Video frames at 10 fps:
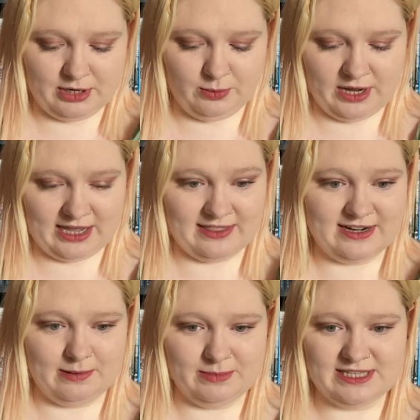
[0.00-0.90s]
going to work out the
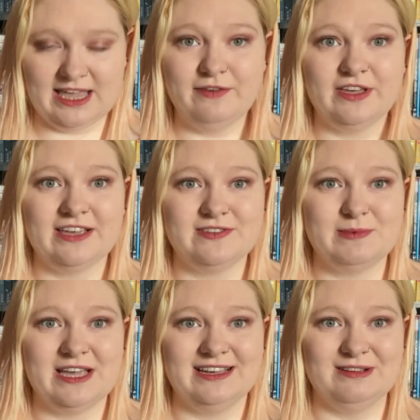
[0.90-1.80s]
numbers here if it gives
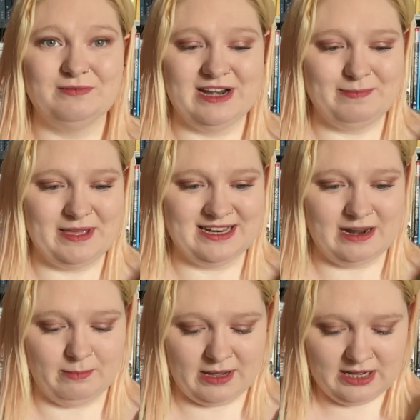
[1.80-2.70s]
me a really big
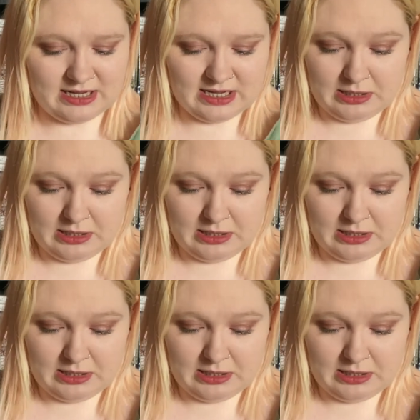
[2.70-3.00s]
number